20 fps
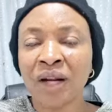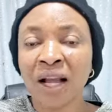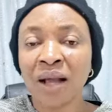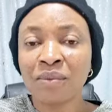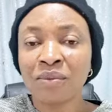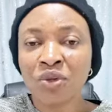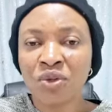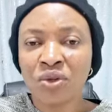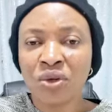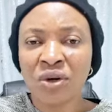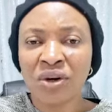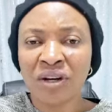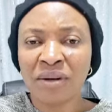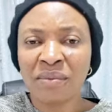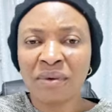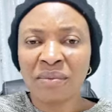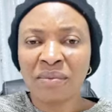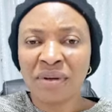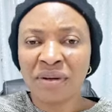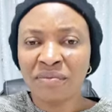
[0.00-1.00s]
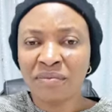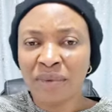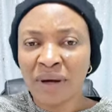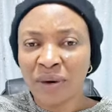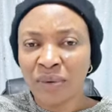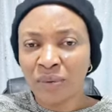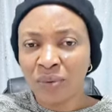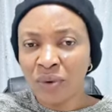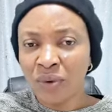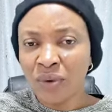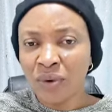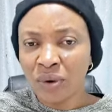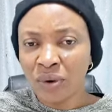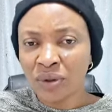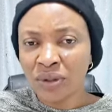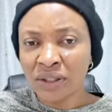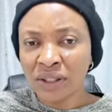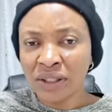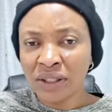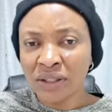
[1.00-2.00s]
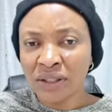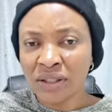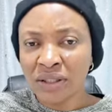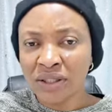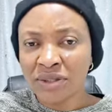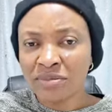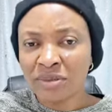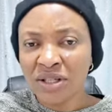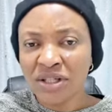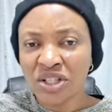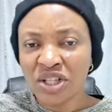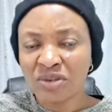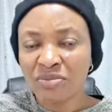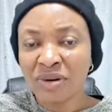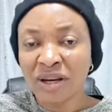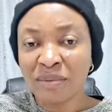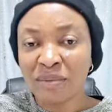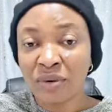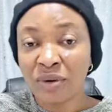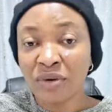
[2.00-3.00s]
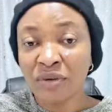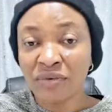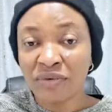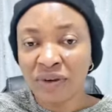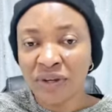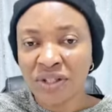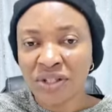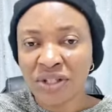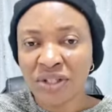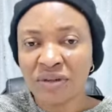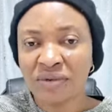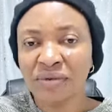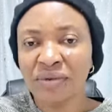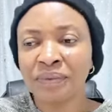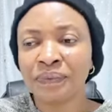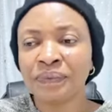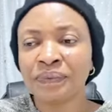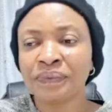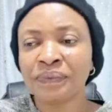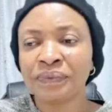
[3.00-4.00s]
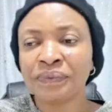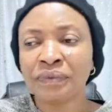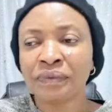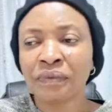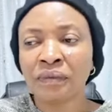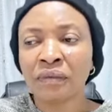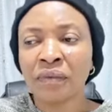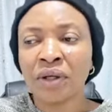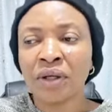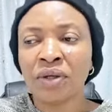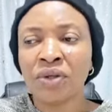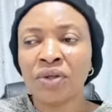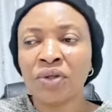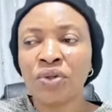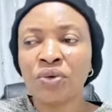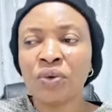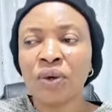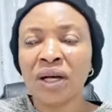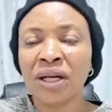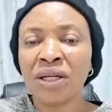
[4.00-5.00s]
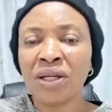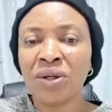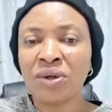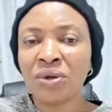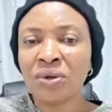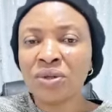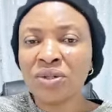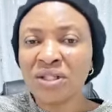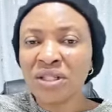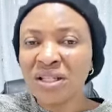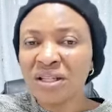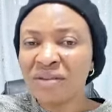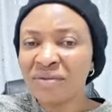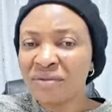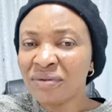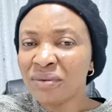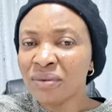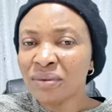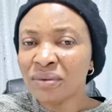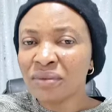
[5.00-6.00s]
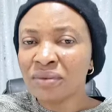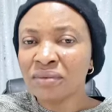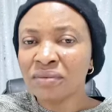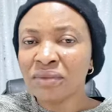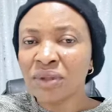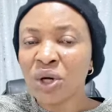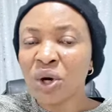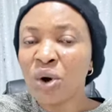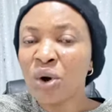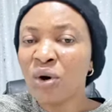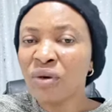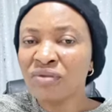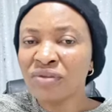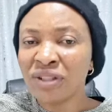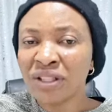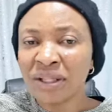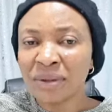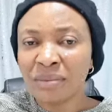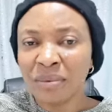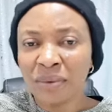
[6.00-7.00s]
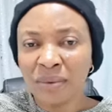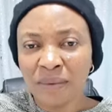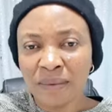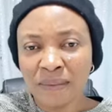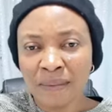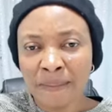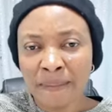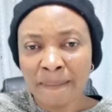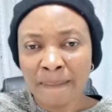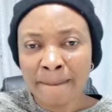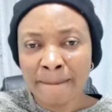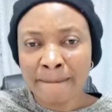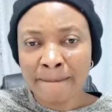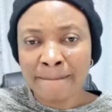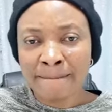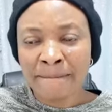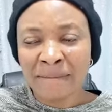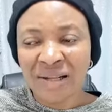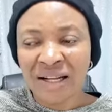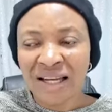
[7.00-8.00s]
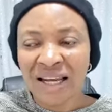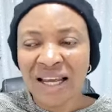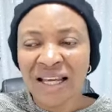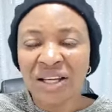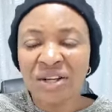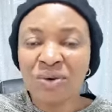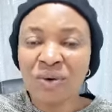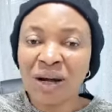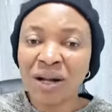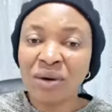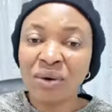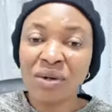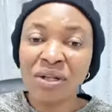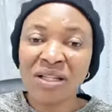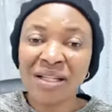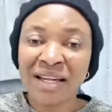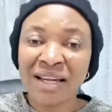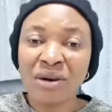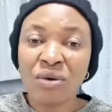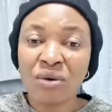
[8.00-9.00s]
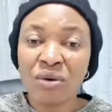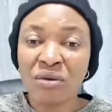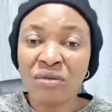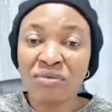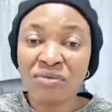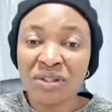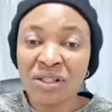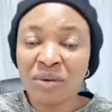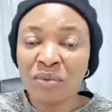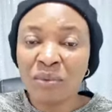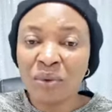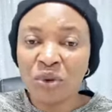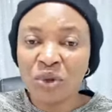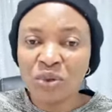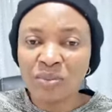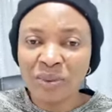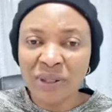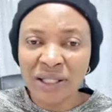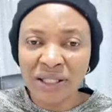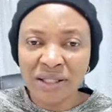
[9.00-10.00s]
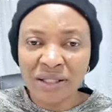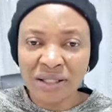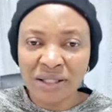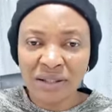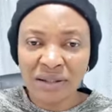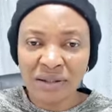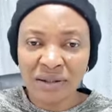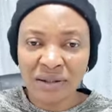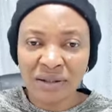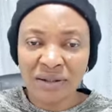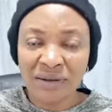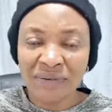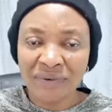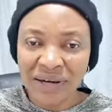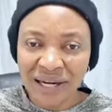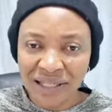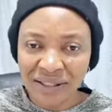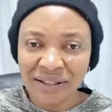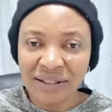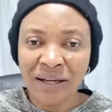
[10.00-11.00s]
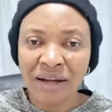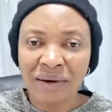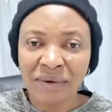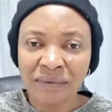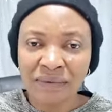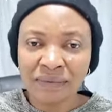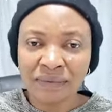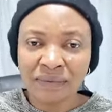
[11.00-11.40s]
I'm sorry, maybe if my word in this message might be offensive. You are not even comfortable. Like, you are not in a comfortable space right now.